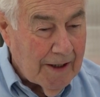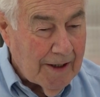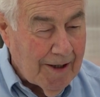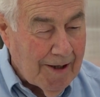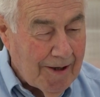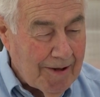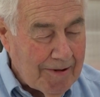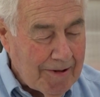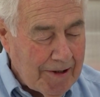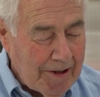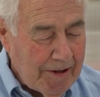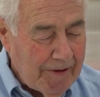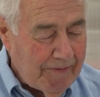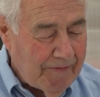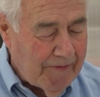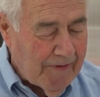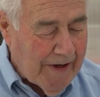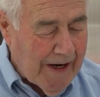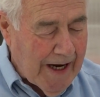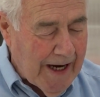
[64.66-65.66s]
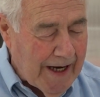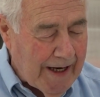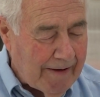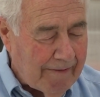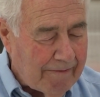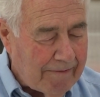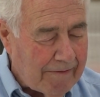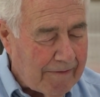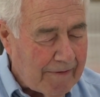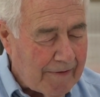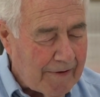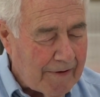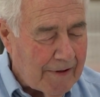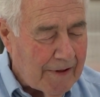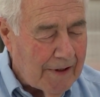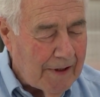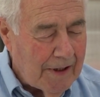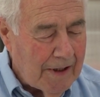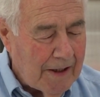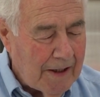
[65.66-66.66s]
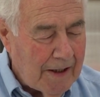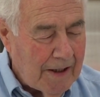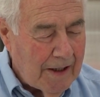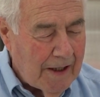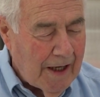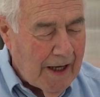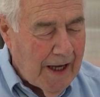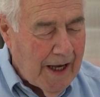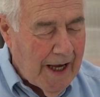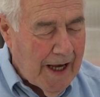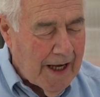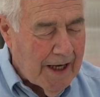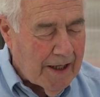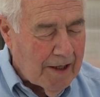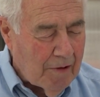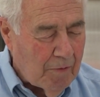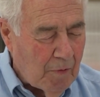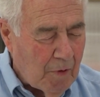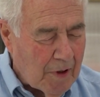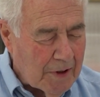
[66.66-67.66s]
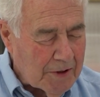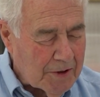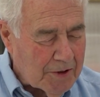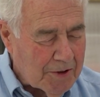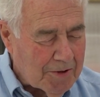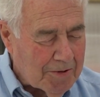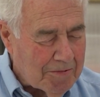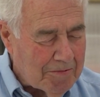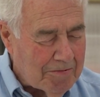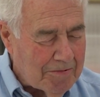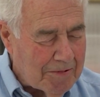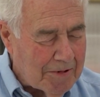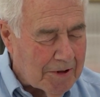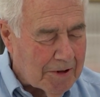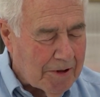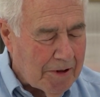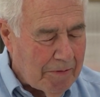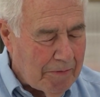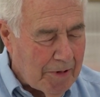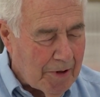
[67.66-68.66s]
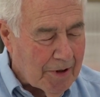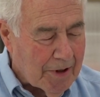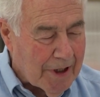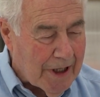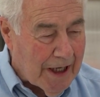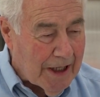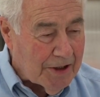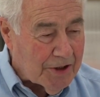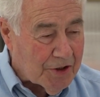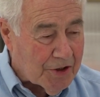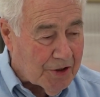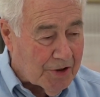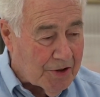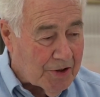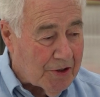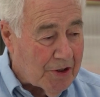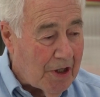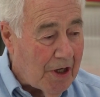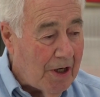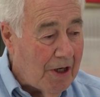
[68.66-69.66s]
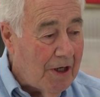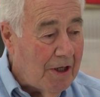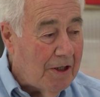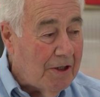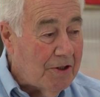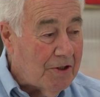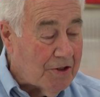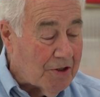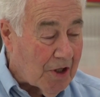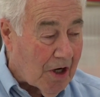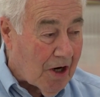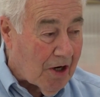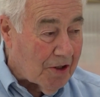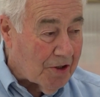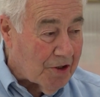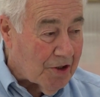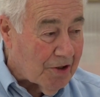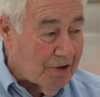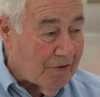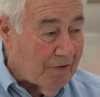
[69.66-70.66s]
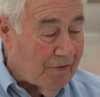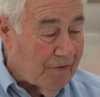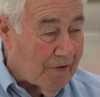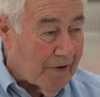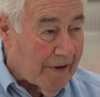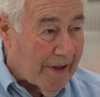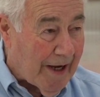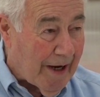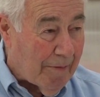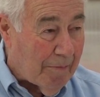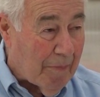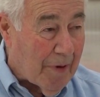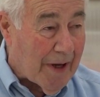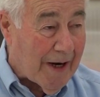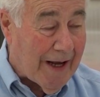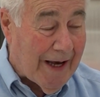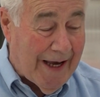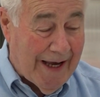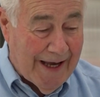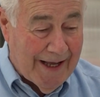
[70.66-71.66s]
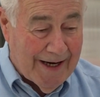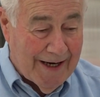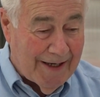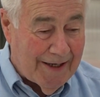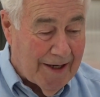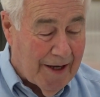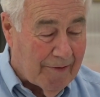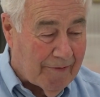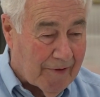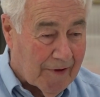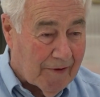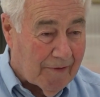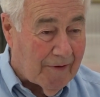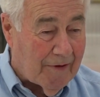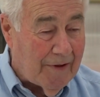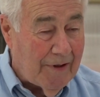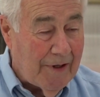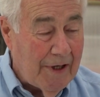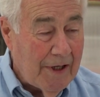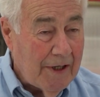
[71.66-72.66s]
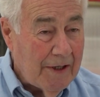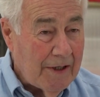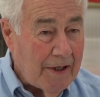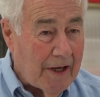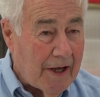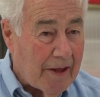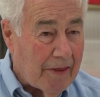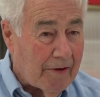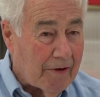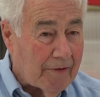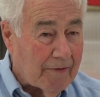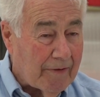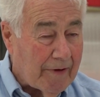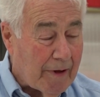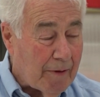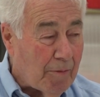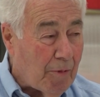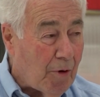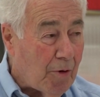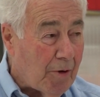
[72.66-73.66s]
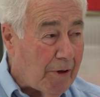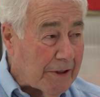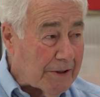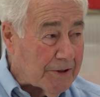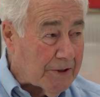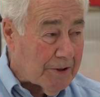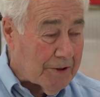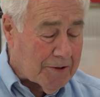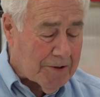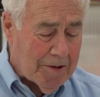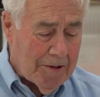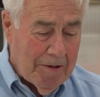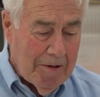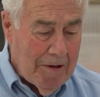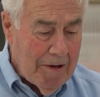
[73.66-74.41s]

uh, E5 and was the communications sergeant for them. But I had another, another of MOSs.